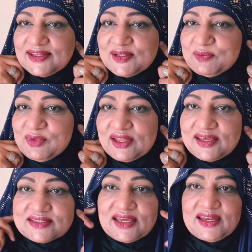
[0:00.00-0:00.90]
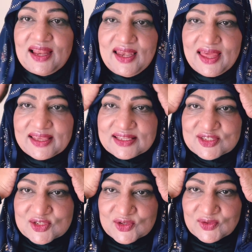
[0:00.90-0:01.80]
in place and I like it
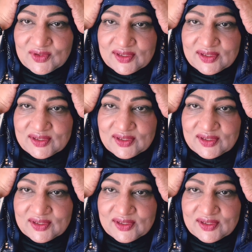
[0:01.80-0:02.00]
to